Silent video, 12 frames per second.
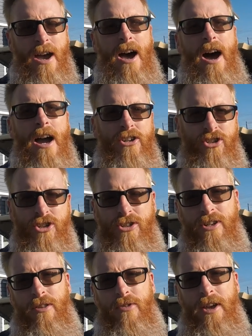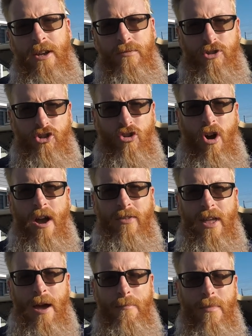I just didn't think it was drawing
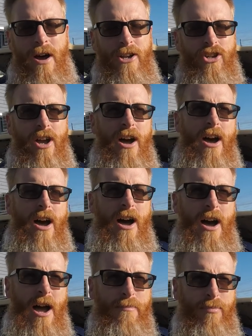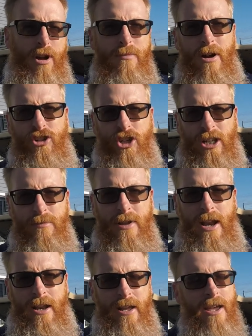that much. I pretty much
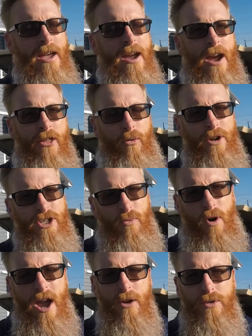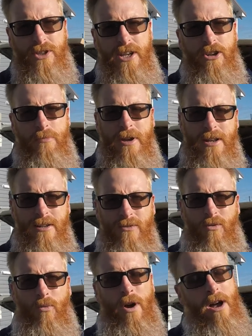eliminated it. And the reason why it was intermittent,
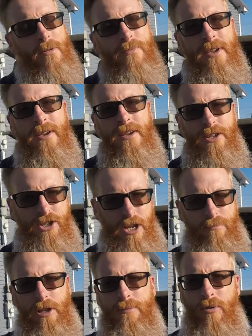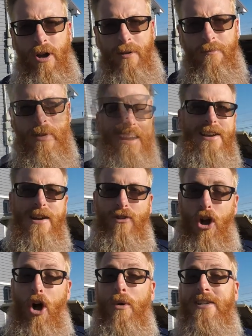well, simply put, I never
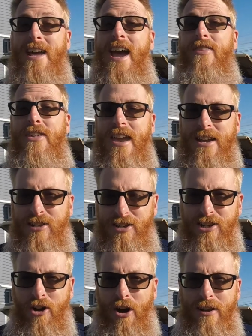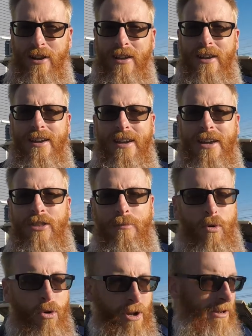always had the AC on in the
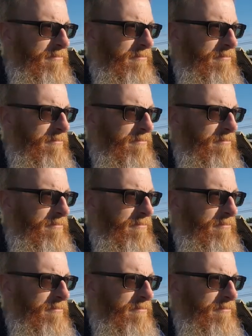morning.